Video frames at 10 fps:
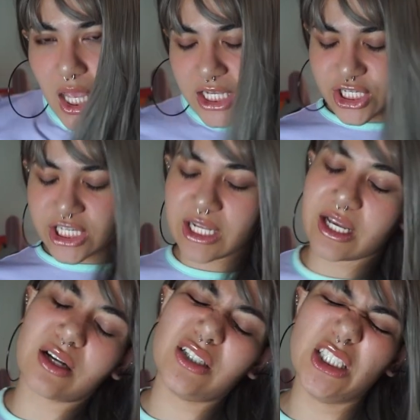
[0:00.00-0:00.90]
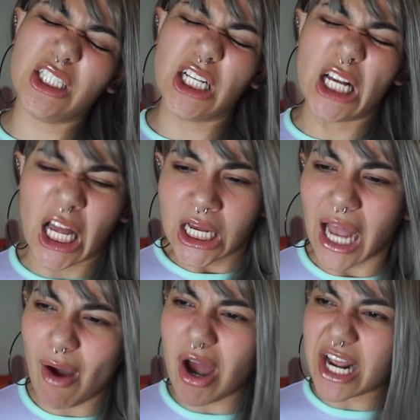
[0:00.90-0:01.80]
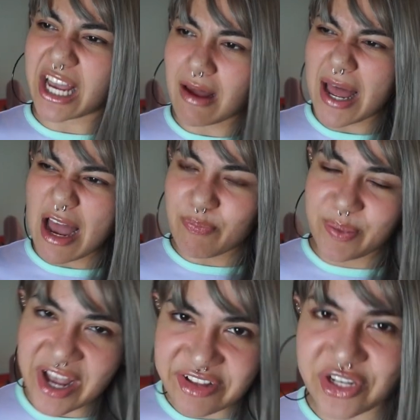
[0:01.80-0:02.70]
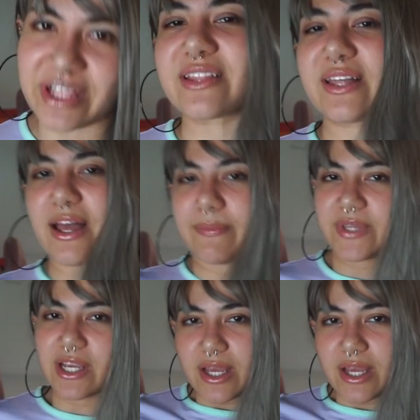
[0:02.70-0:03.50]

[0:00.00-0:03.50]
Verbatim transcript: It's just like ooh, I want to come out, bitch, like that.